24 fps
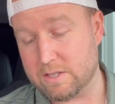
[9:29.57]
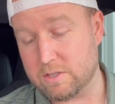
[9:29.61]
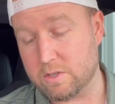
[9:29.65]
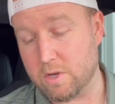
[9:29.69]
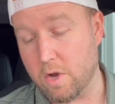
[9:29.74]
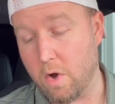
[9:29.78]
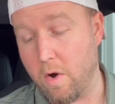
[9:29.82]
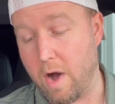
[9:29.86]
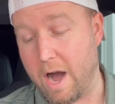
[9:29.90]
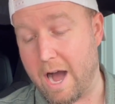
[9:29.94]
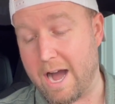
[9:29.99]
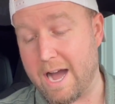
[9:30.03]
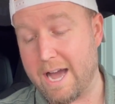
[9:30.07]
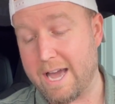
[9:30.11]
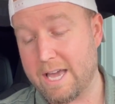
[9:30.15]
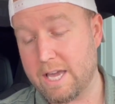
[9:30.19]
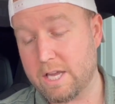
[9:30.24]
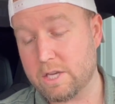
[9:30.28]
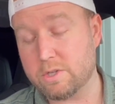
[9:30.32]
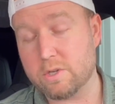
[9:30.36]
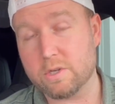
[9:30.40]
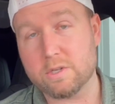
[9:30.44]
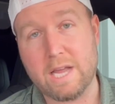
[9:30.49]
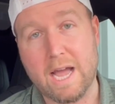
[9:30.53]
So
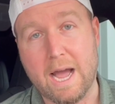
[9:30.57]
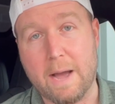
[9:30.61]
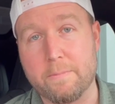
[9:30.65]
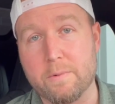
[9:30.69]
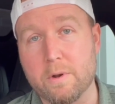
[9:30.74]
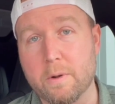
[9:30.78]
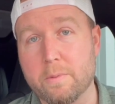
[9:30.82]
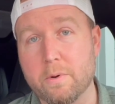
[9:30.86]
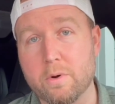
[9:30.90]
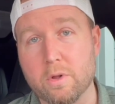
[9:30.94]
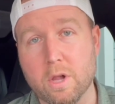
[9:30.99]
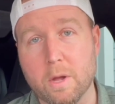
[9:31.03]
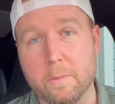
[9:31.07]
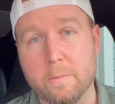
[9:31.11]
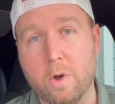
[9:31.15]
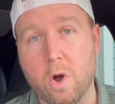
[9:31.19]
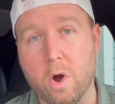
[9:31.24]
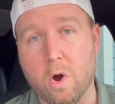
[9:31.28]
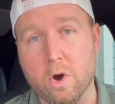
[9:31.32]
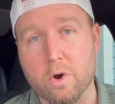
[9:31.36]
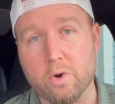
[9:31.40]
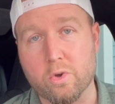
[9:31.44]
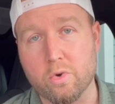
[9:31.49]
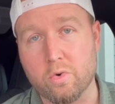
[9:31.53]
I just happened to pull up
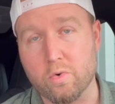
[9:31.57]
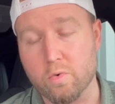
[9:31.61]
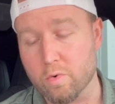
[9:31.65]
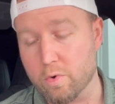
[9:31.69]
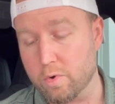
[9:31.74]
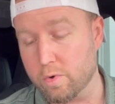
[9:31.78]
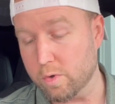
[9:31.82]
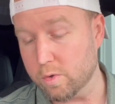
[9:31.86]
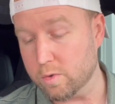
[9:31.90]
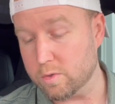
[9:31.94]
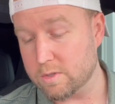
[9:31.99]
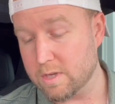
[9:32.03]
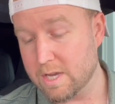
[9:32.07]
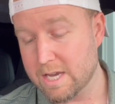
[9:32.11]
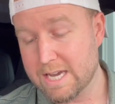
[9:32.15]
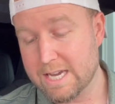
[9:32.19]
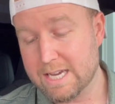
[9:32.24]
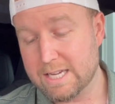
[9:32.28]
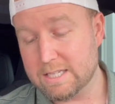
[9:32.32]
Car Gurus,